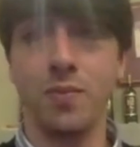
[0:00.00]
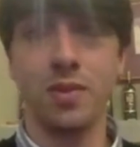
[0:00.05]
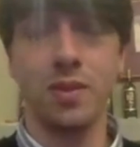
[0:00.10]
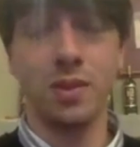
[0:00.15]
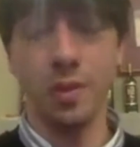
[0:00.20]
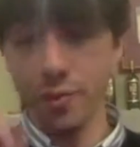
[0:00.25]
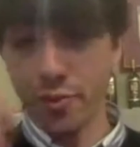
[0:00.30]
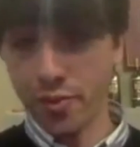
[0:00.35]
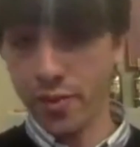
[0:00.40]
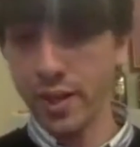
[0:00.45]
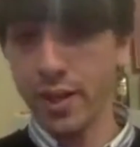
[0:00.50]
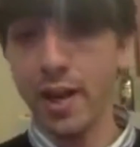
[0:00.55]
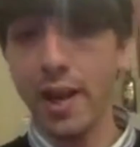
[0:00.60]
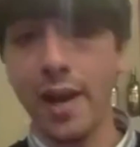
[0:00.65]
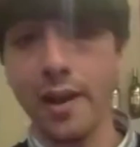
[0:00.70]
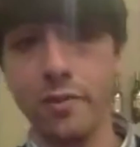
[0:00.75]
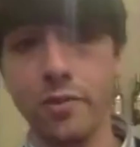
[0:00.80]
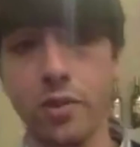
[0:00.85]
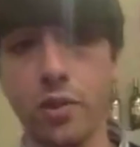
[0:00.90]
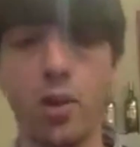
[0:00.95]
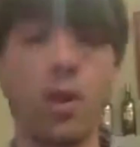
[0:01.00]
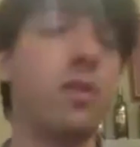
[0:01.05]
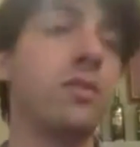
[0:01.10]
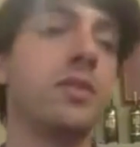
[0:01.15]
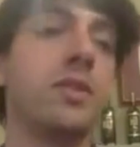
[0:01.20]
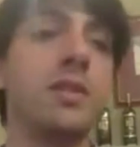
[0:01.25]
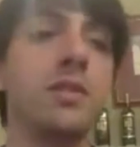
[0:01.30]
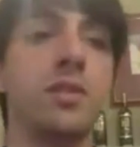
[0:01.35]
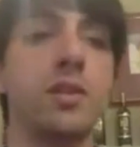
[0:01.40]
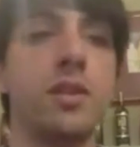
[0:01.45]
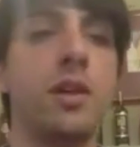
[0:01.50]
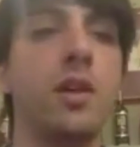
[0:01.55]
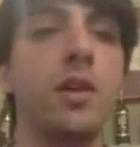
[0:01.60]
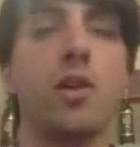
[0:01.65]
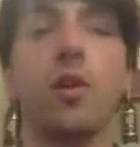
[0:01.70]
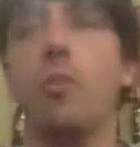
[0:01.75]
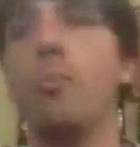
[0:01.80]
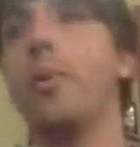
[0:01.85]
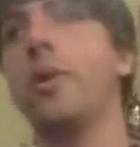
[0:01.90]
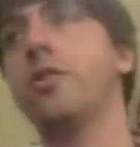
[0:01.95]
different kind of content
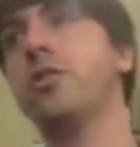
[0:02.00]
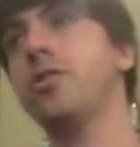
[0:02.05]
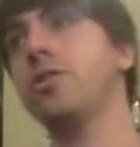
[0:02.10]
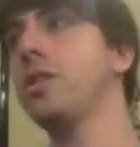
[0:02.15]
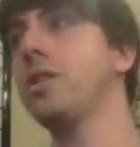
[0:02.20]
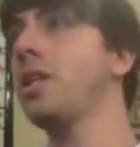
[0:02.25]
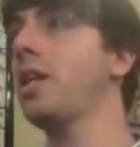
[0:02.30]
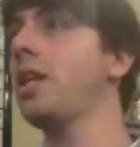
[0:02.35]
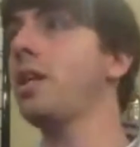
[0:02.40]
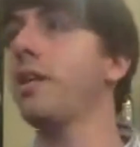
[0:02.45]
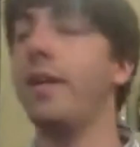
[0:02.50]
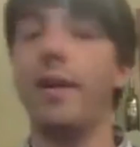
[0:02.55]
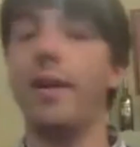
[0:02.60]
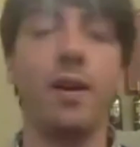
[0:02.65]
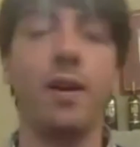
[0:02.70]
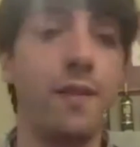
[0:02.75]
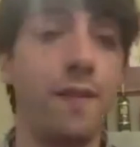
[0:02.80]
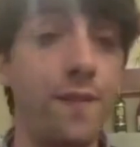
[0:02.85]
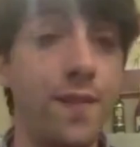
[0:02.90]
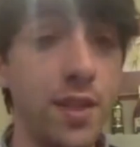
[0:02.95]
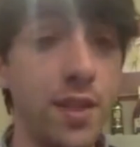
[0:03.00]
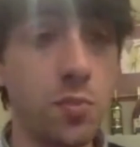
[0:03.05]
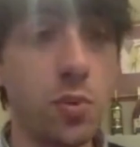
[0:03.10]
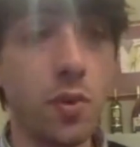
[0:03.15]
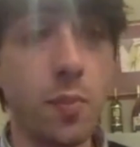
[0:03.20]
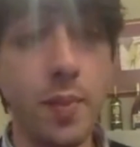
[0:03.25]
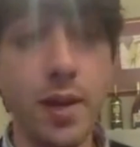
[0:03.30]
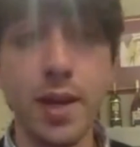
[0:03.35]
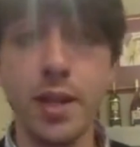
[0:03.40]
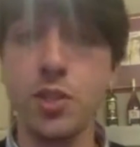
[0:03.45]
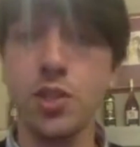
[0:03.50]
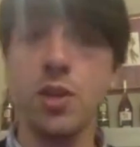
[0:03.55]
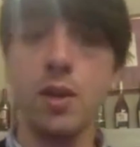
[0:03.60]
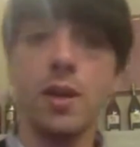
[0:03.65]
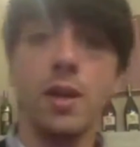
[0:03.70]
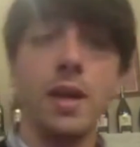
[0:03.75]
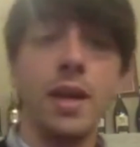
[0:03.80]
compared to the uh, Facebook page.